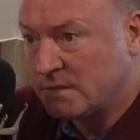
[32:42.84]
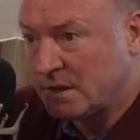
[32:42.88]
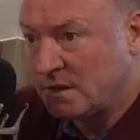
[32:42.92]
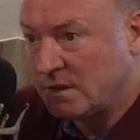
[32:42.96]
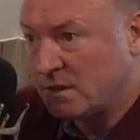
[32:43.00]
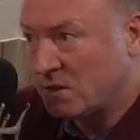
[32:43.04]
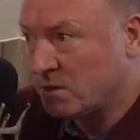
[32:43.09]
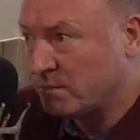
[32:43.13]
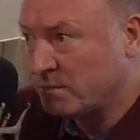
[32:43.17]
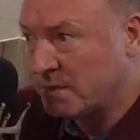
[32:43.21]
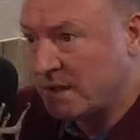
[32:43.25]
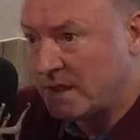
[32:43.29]

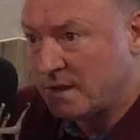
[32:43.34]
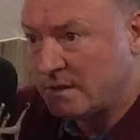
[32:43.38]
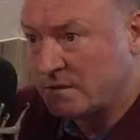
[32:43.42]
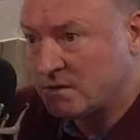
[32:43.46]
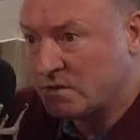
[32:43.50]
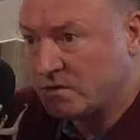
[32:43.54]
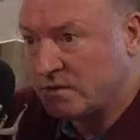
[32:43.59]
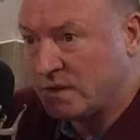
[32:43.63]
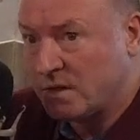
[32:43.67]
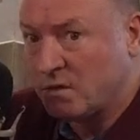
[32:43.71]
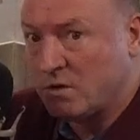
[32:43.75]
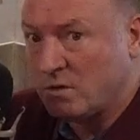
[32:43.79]
Then they come
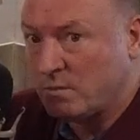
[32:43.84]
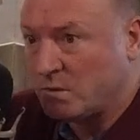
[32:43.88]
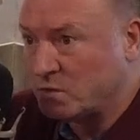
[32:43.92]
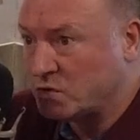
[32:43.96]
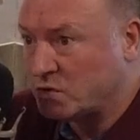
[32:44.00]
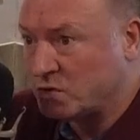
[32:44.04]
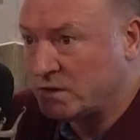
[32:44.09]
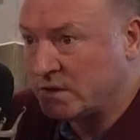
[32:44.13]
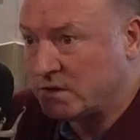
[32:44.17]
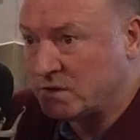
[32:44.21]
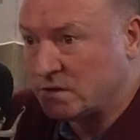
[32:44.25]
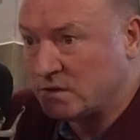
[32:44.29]
down straight,
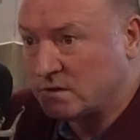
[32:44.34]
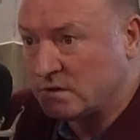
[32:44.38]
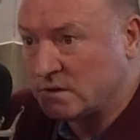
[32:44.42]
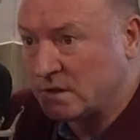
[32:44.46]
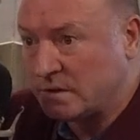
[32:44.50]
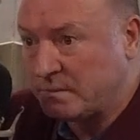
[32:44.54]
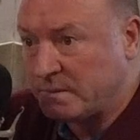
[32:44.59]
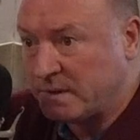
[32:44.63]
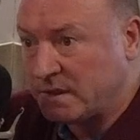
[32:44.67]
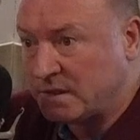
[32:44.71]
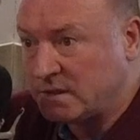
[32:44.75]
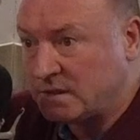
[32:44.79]
almost straight
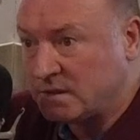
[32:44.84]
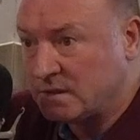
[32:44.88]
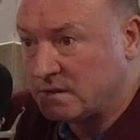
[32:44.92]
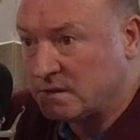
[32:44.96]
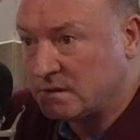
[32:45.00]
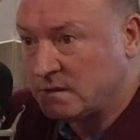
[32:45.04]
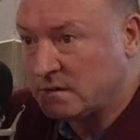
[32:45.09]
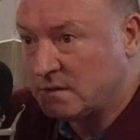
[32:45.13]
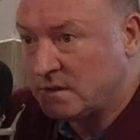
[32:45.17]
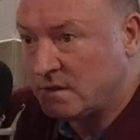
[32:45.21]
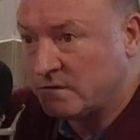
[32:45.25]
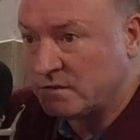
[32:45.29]
onto the pitch,
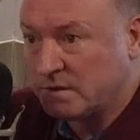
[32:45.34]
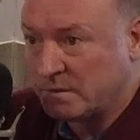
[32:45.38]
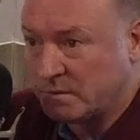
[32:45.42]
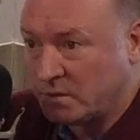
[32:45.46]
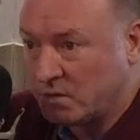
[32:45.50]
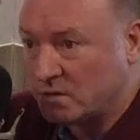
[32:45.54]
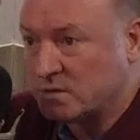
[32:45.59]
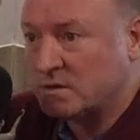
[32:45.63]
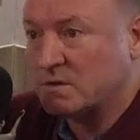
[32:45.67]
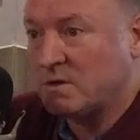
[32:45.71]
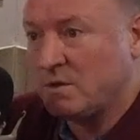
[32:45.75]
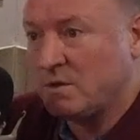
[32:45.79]
off the
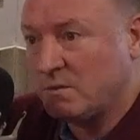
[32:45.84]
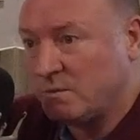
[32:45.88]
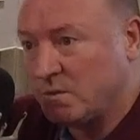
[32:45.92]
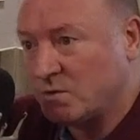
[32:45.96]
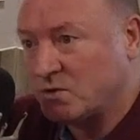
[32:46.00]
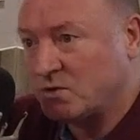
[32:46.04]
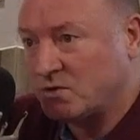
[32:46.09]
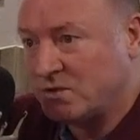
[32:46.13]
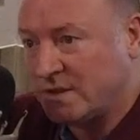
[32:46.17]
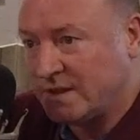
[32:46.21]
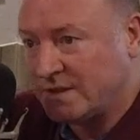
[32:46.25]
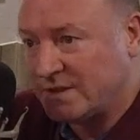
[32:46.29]
bus,
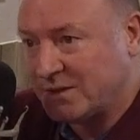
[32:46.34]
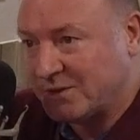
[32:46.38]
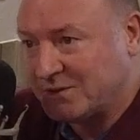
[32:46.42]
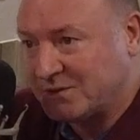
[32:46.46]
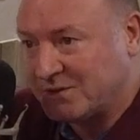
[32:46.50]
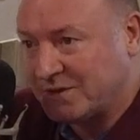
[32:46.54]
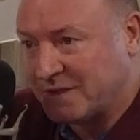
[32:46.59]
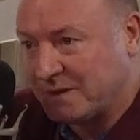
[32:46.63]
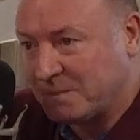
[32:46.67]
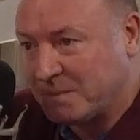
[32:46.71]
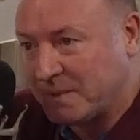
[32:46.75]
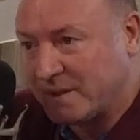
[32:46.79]
almost straight
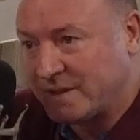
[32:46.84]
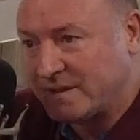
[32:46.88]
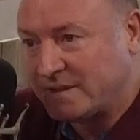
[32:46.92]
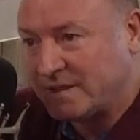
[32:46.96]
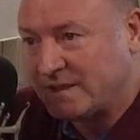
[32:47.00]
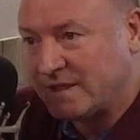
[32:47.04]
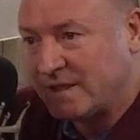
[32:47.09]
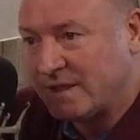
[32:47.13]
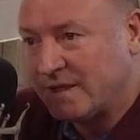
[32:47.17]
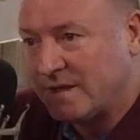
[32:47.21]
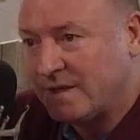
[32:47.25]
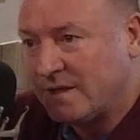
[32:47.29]
onto the
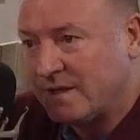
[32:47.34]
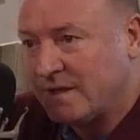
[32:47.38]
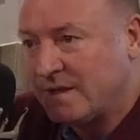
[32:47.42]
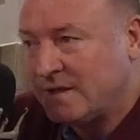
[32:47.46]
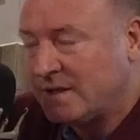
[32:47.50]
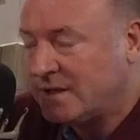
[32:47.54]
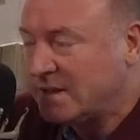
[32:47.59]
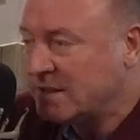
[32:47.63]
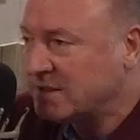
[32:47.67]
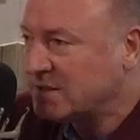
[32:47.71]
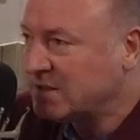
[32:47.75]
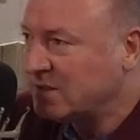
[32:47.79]
pitch.
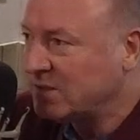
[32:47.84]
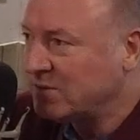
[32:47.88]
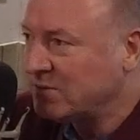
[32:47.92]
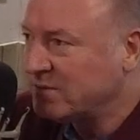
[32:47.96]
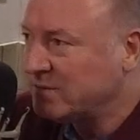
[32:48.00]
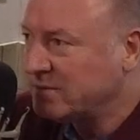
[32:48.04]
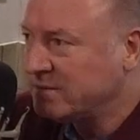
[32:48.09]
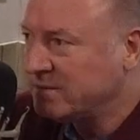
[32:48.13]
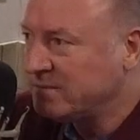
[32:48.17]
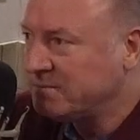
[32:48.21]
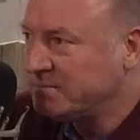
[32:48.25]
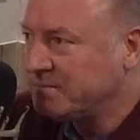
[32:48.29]

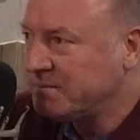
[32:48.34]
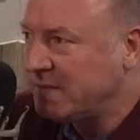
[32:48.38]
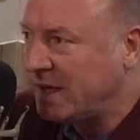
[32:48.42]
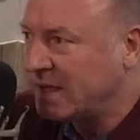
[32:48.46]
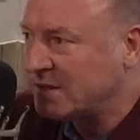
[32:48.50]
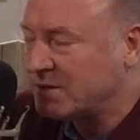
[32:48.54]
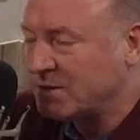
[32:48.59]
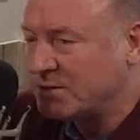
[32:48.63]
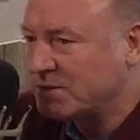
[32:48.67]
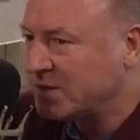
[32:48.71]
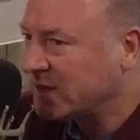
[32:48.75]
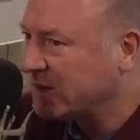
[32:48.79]
So
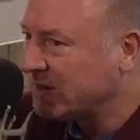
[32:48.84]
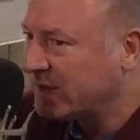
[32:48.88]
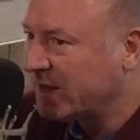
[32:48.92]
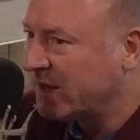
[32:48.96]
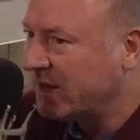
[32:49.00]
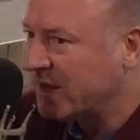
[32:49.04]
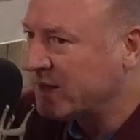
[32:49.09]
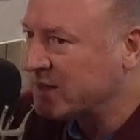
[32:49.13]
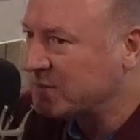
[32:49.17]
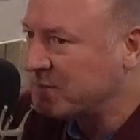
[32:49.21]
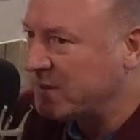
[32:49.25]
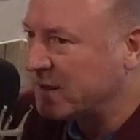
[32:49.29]
I don't think
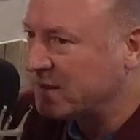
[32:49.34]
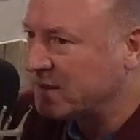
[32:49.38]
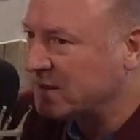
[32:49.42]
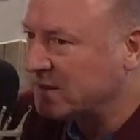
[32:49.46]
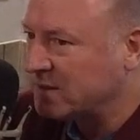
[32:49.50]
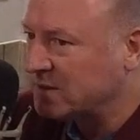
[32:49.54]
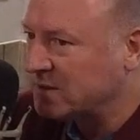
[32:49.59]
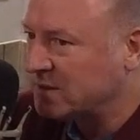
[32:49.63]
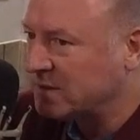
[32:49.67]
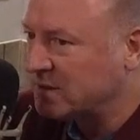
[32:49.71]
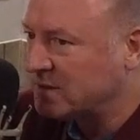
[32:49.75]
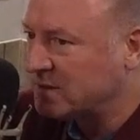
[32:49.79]
they
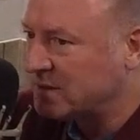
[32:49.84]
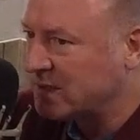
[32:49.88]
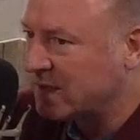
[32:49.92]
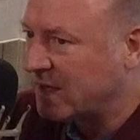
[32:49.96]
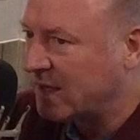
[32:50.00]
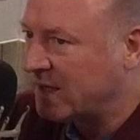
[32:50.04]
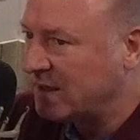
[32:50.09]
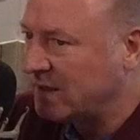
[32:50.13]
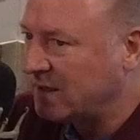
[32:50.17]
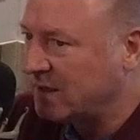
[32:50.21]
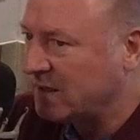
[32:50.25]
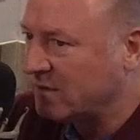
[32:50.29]
expected to, to
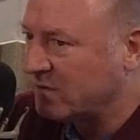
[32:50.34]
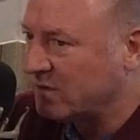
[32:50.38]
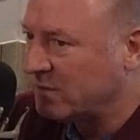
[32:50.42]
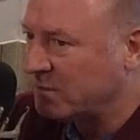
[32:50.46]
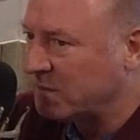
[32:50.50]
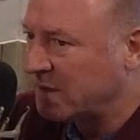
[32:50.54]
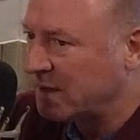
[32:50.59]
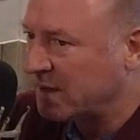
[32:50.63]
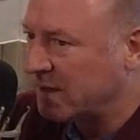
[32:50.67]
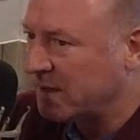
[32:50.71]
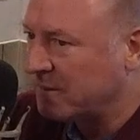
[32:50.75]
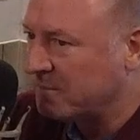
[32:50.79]
get anything
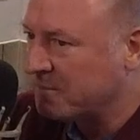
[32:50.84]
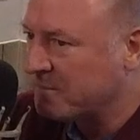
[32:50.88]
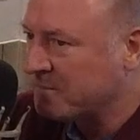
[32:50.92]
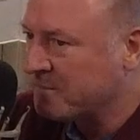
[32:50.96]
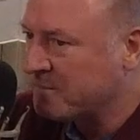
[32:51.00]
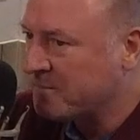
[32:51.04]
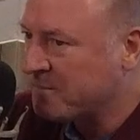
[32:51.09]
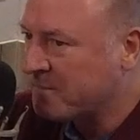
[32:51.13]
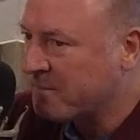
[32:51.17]
from the game.